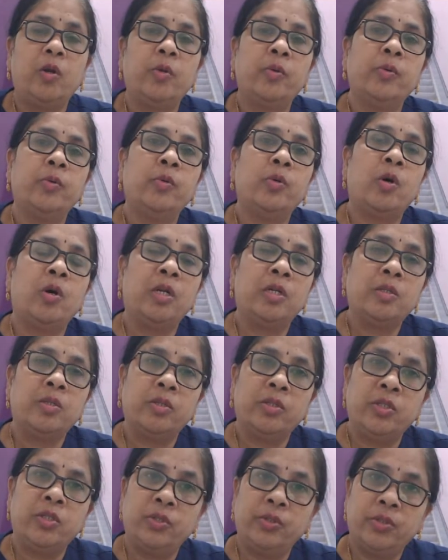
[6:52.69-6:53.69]
to
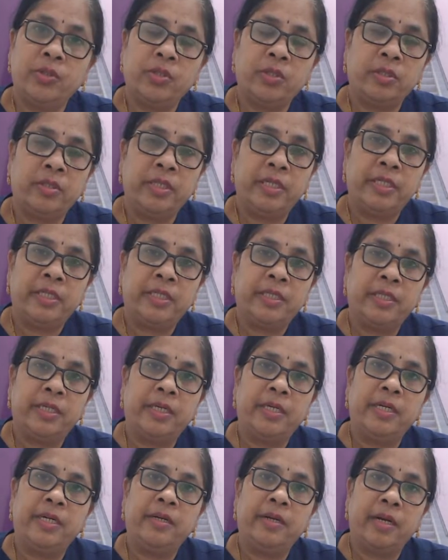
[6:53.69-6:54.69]
also choose this
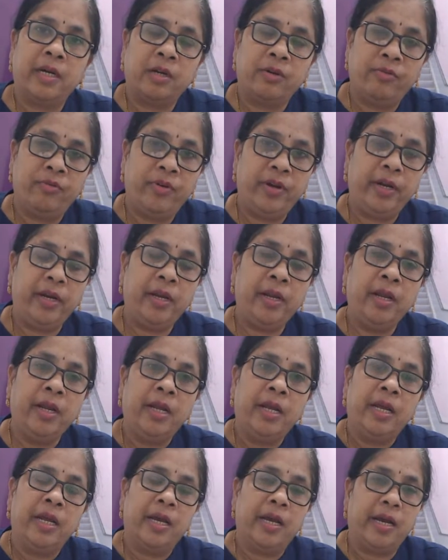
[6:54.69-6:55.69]
drug-free
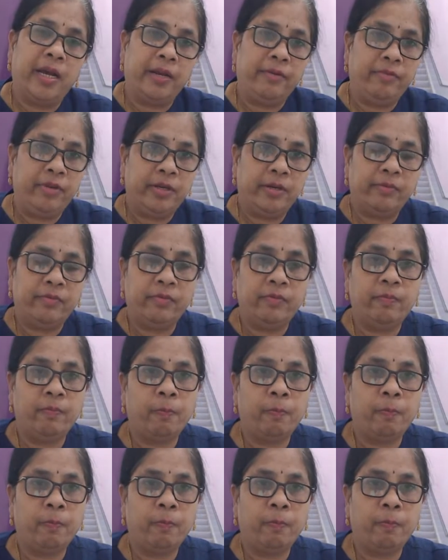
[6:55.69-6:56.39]
IVF.